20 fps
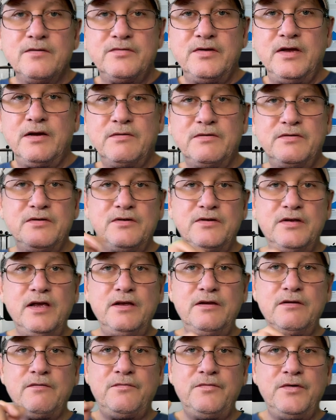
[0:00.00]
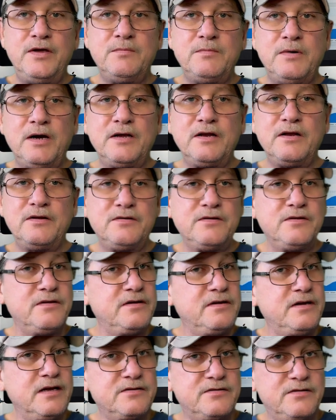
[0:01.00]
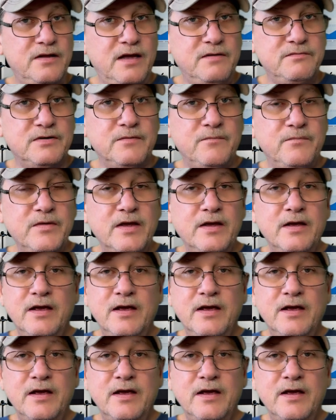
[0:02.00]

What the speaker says: your affiliate marketing to the next level.